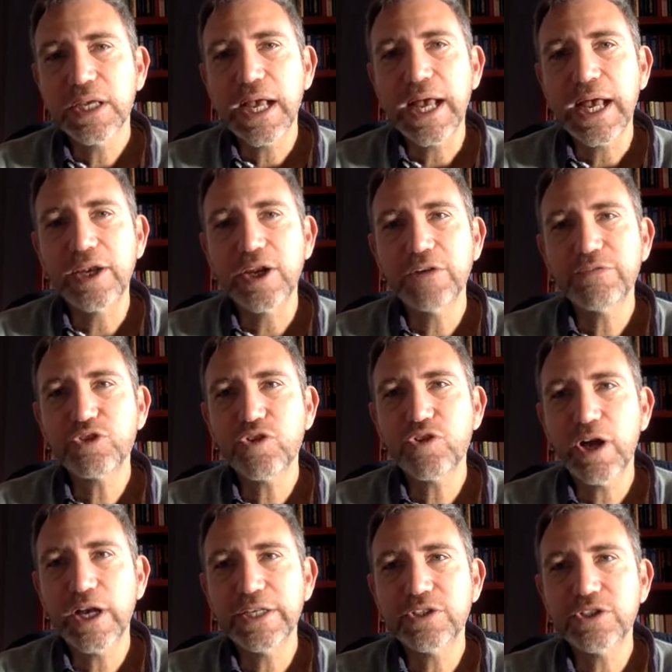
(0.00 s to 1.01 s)
Yes. And I've
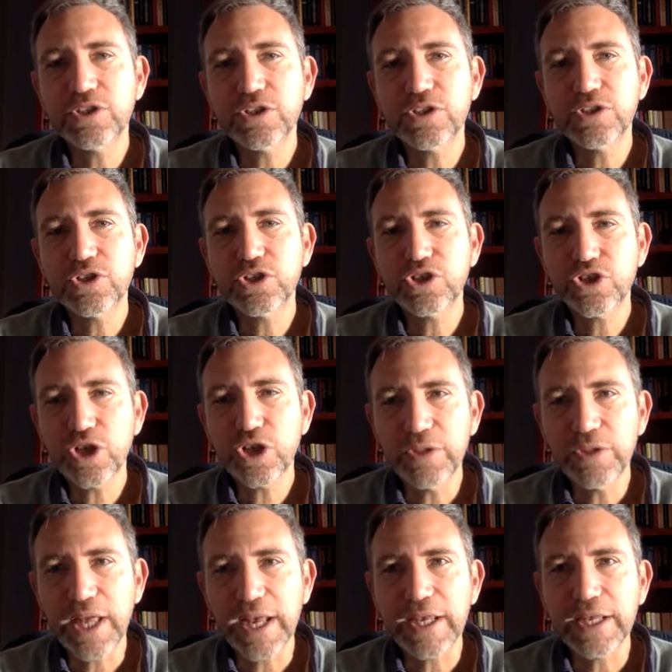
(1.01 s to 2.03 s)
tried to show
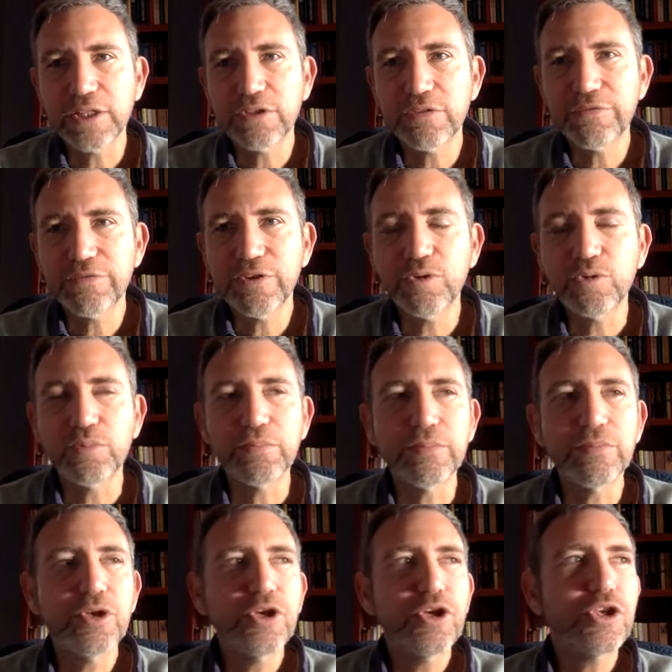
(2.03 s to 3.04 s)
that in the film,
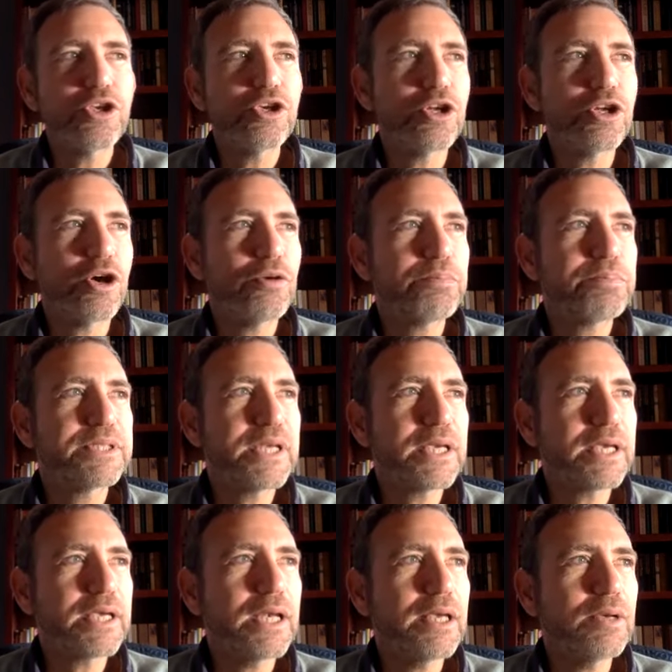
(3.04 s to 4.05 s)
you know,
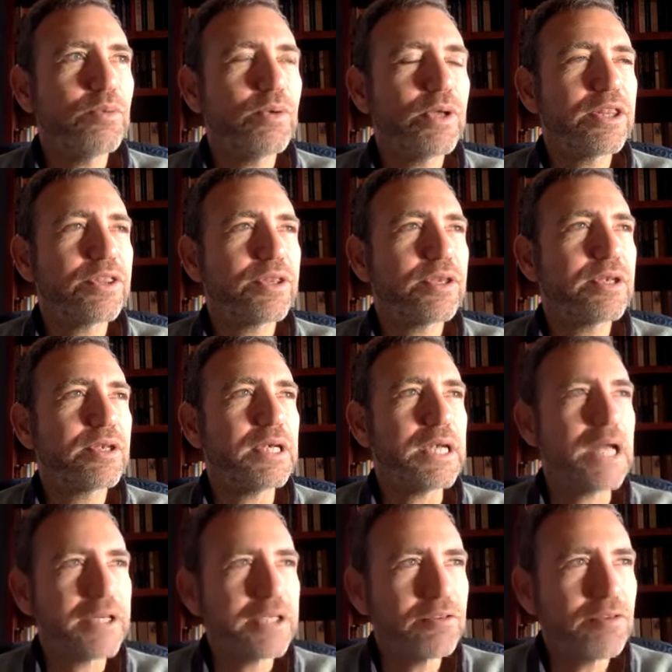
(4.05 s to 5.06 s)
particularly with
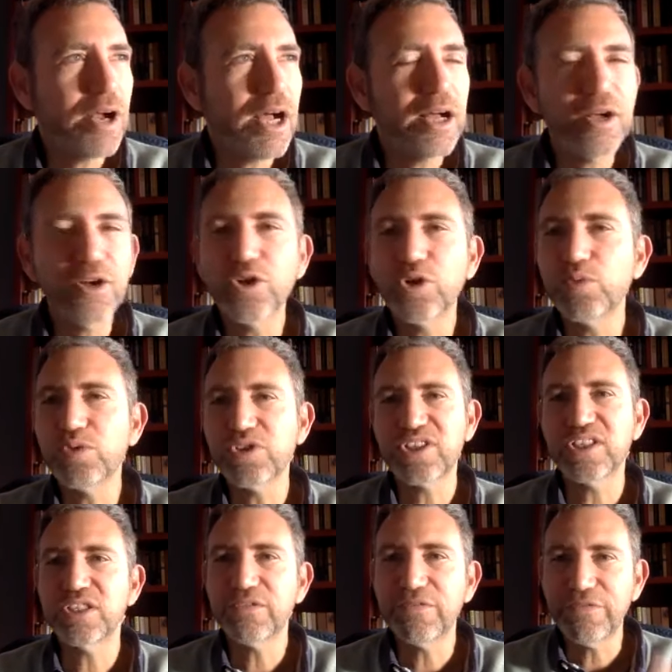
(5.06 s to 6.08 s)
Nadira, who was
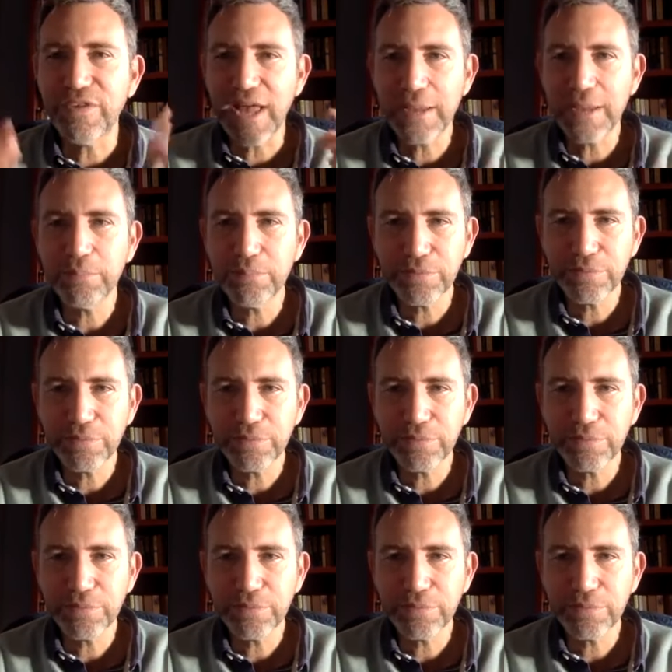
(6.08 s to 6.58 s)
this vamp.